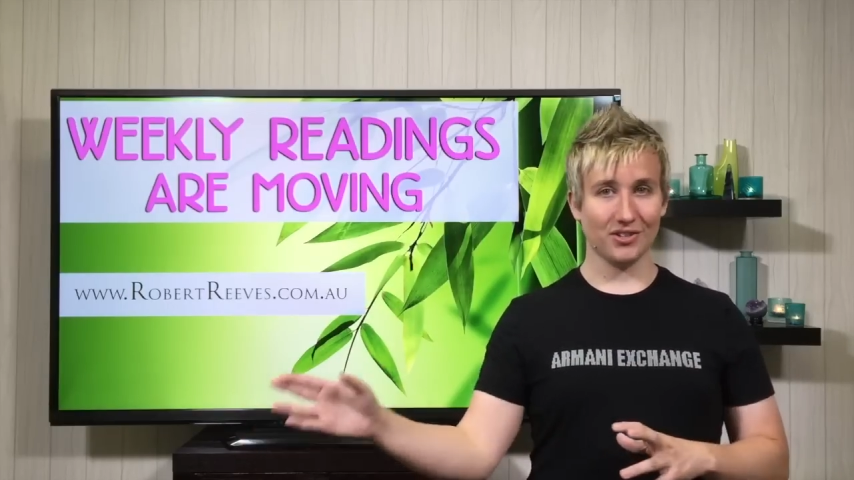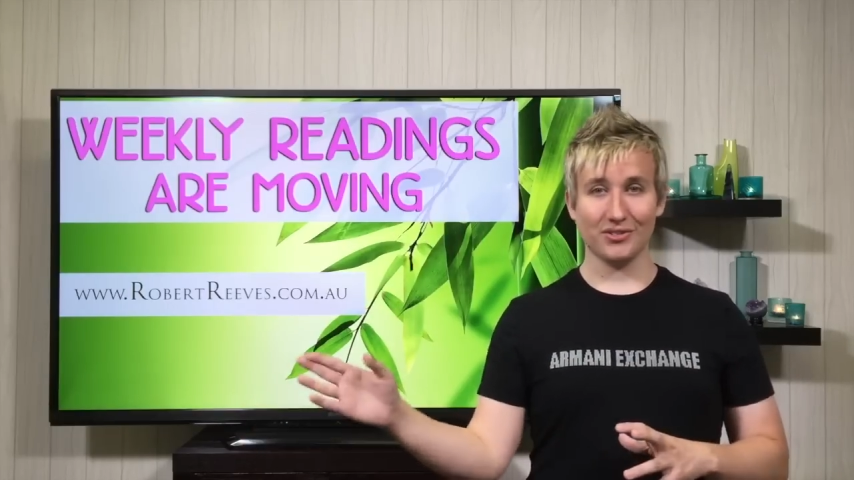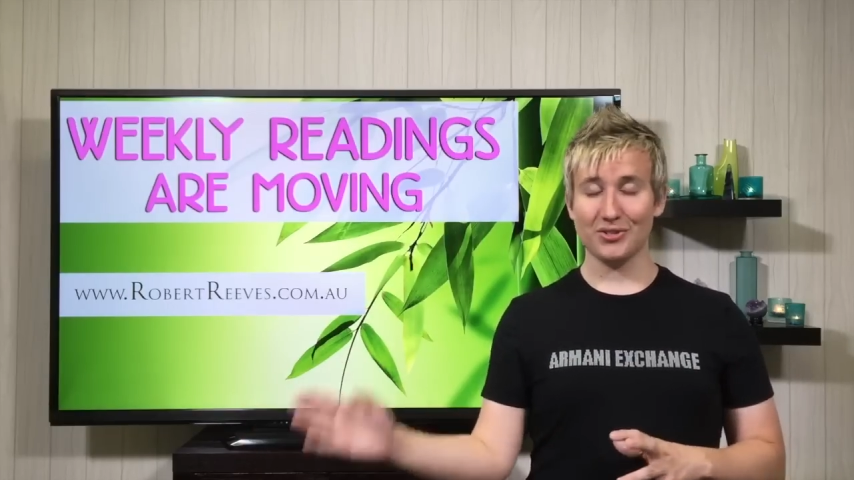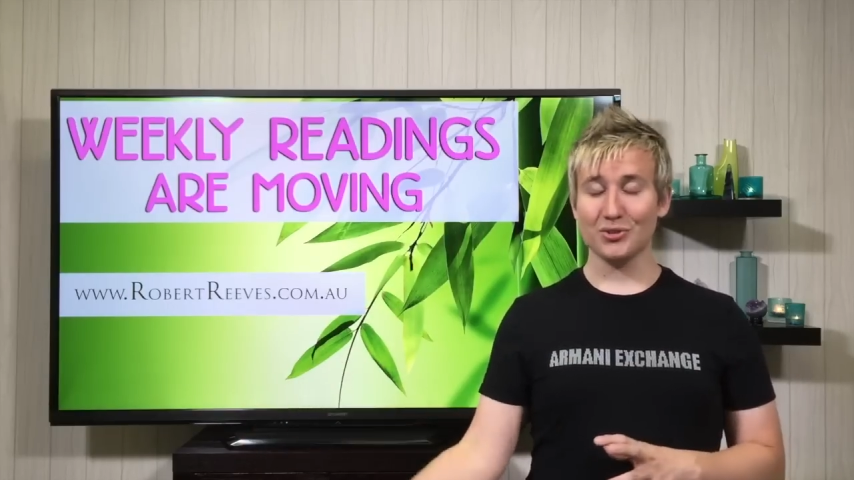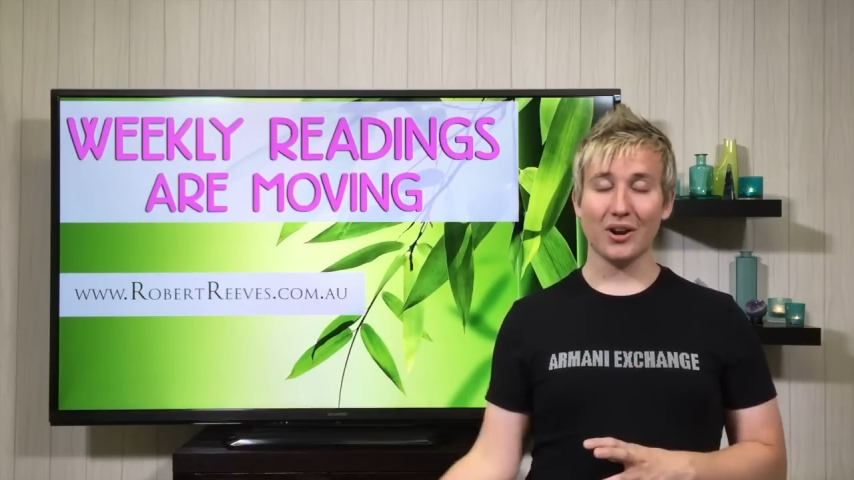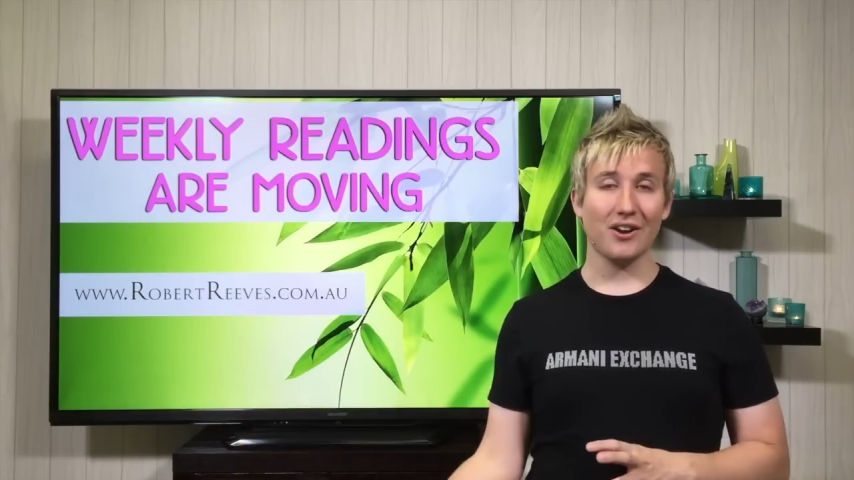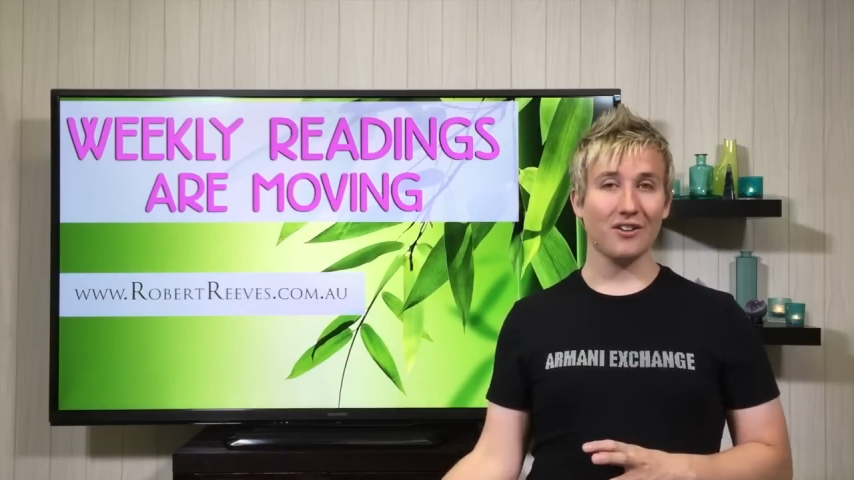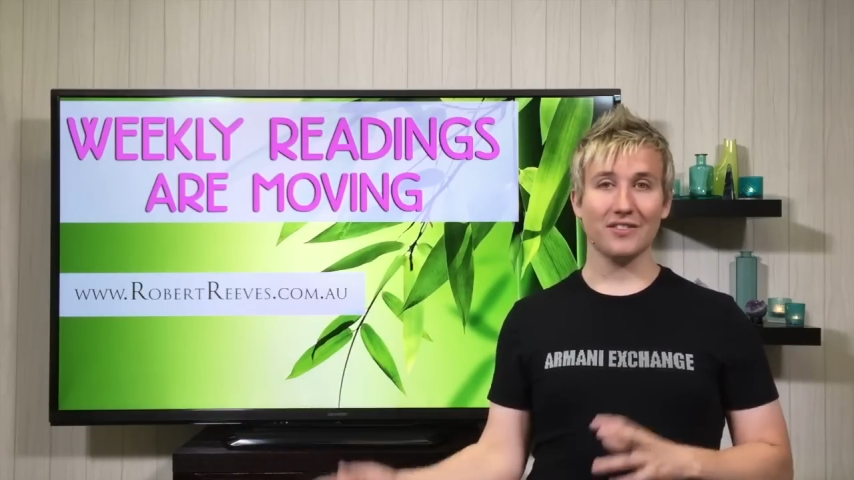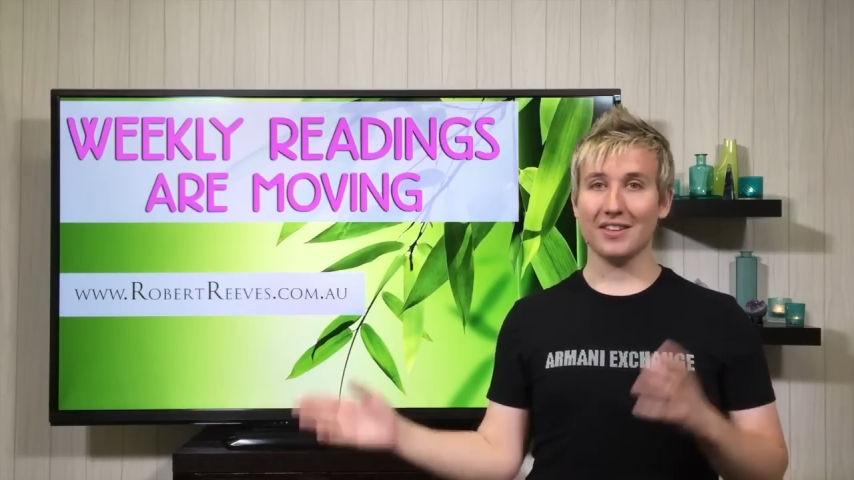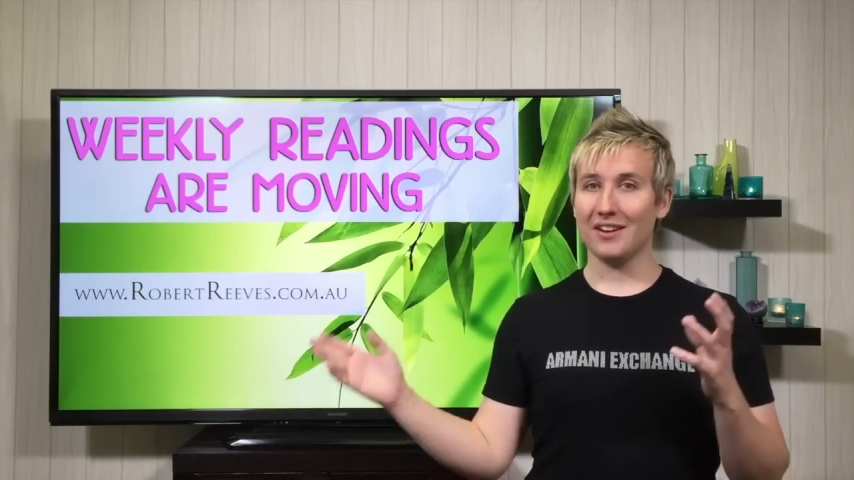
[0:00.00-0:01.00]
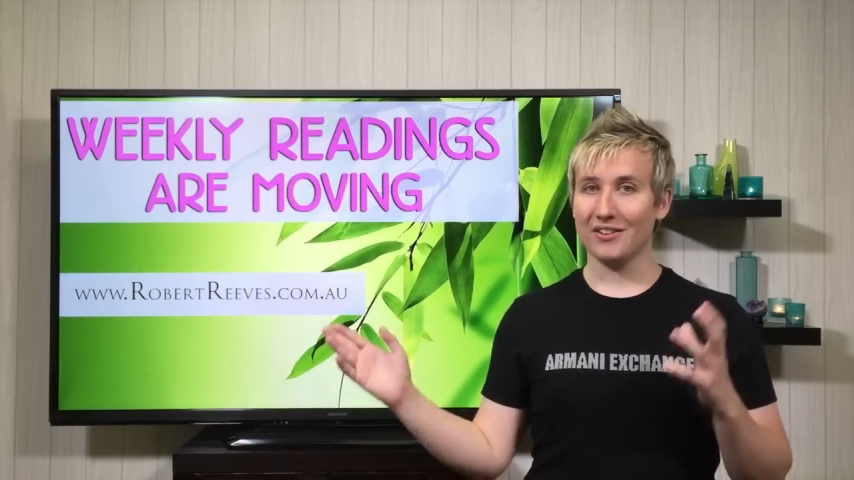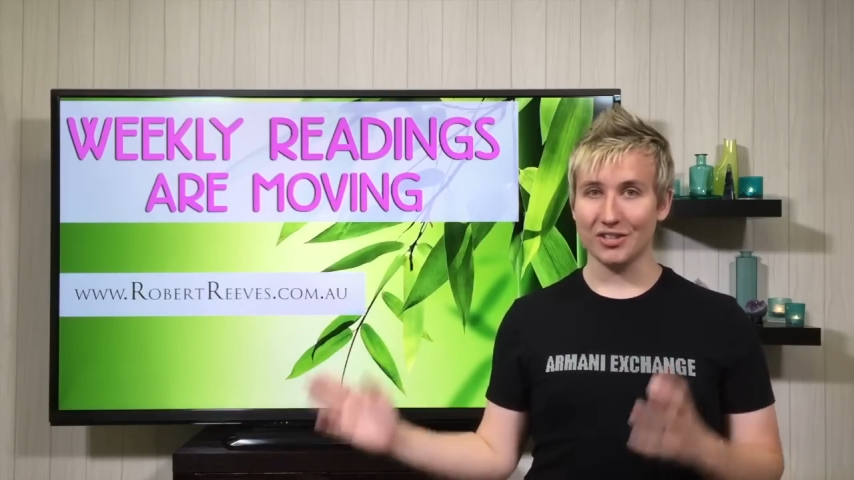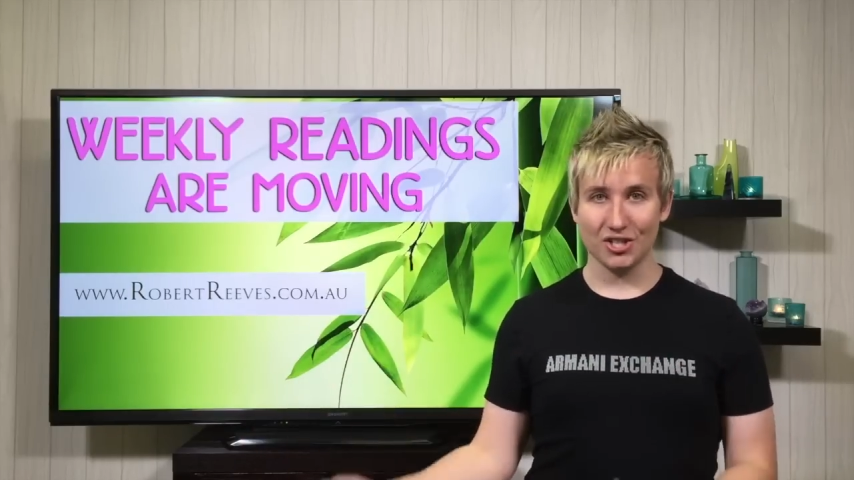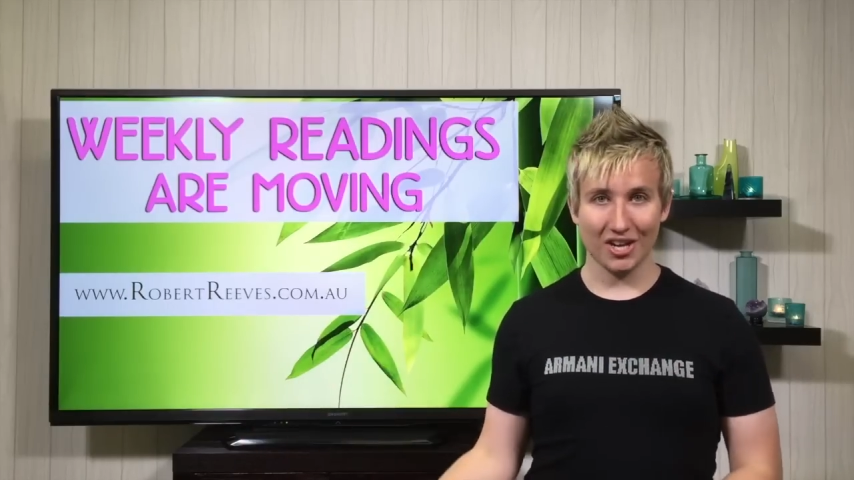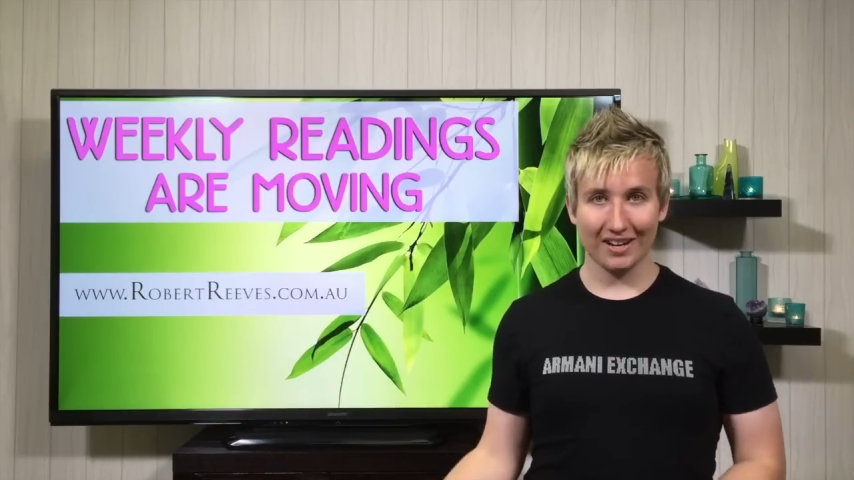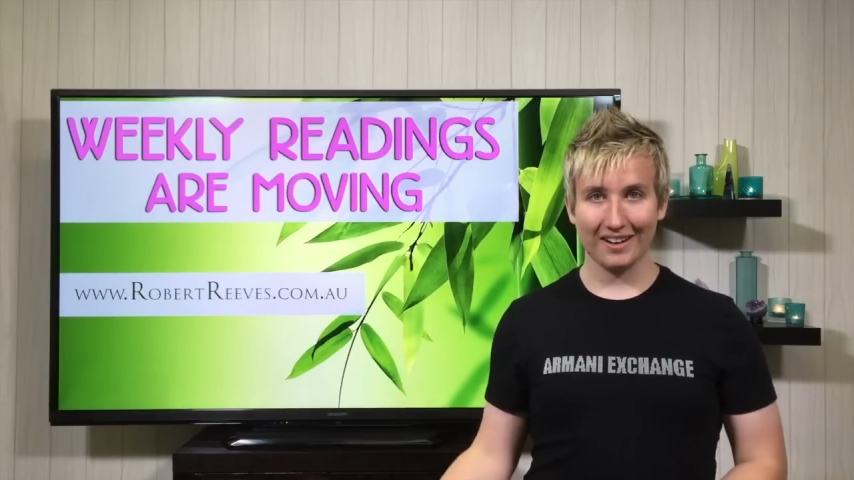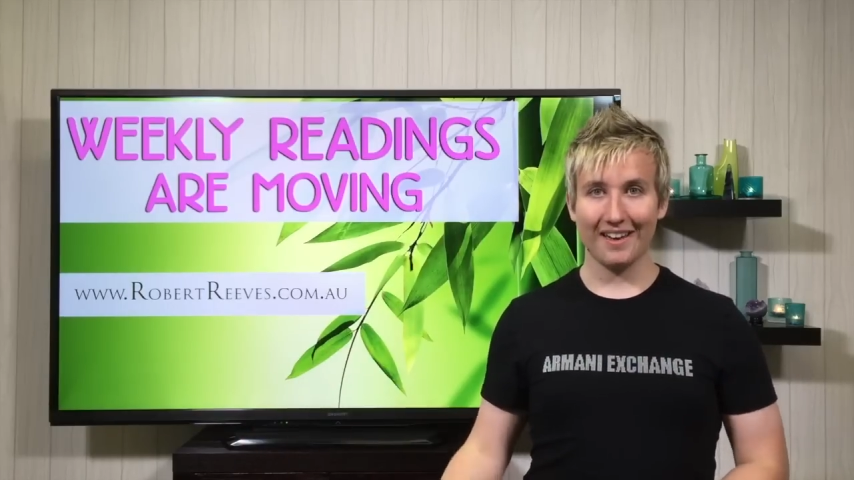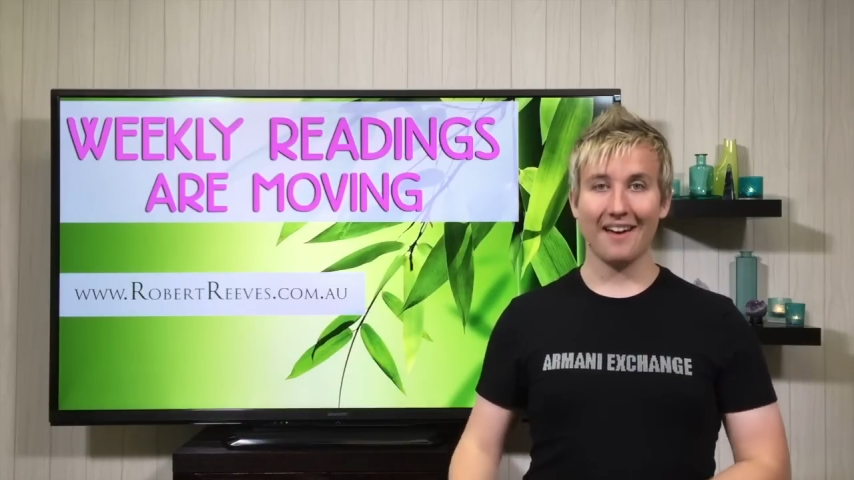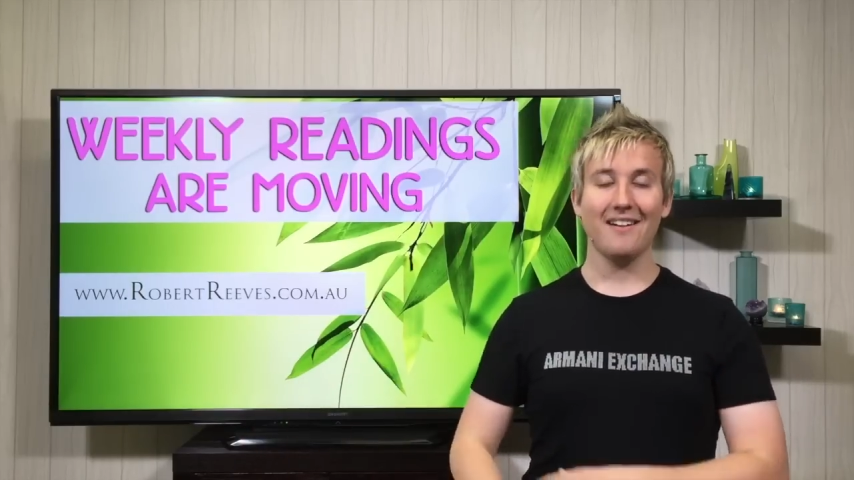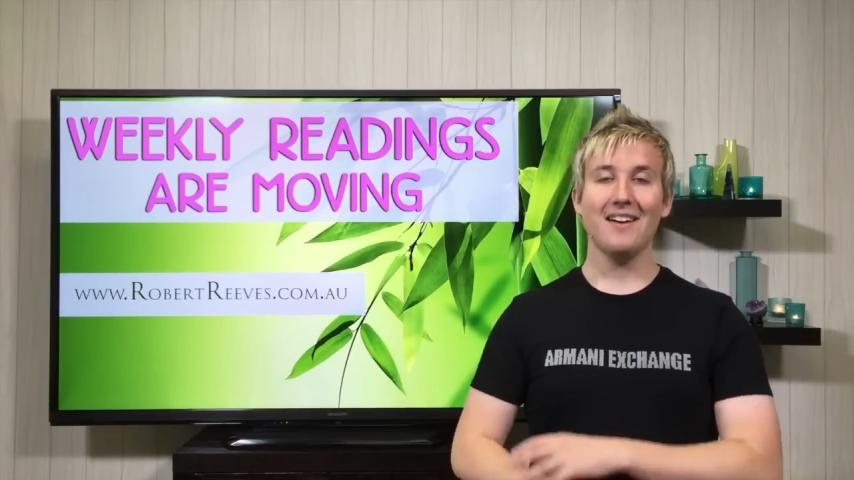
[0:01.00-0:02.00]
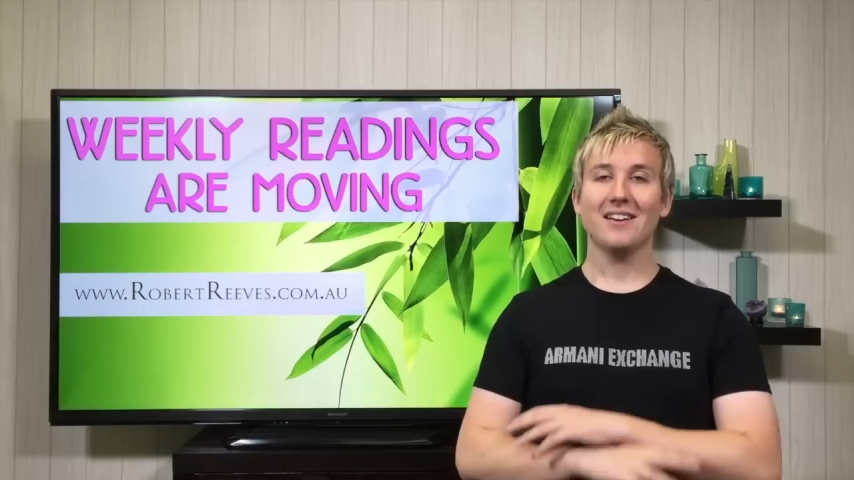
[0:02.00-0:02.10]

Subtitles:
go straight over there and check it out.